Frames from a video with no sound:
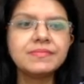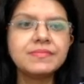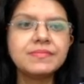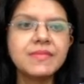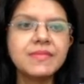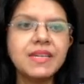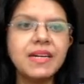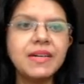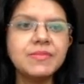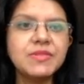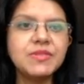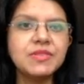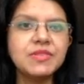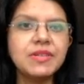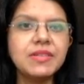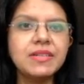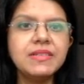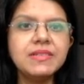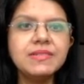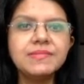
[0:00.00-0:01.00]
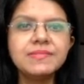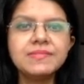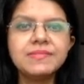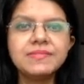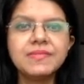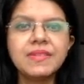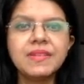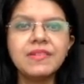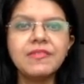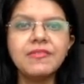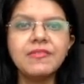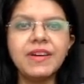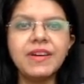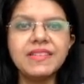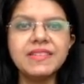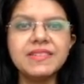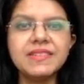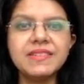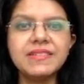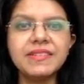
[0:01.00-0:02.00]
come to our
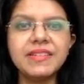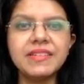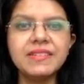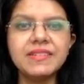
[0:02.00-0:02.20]
white screen.